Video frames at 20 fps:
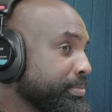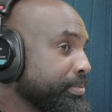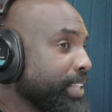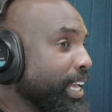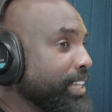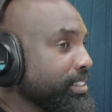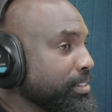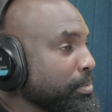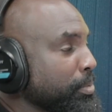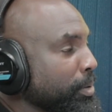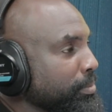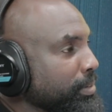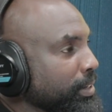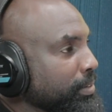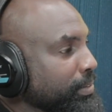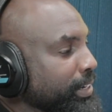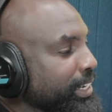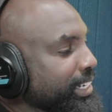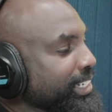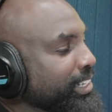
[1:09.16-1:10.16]
That's the
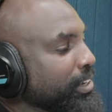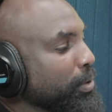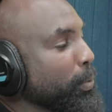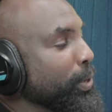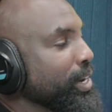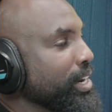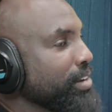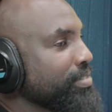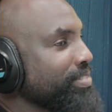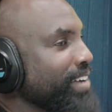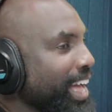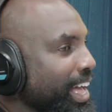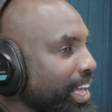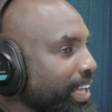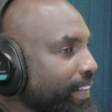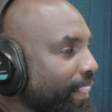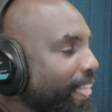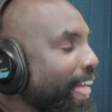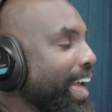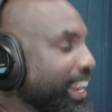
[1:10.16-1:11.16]
problem. Linda would
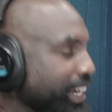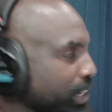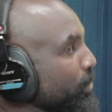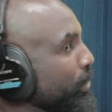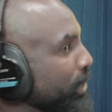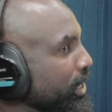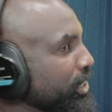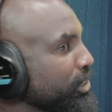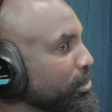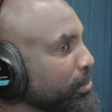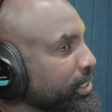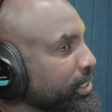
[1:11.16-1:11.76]
have had doggish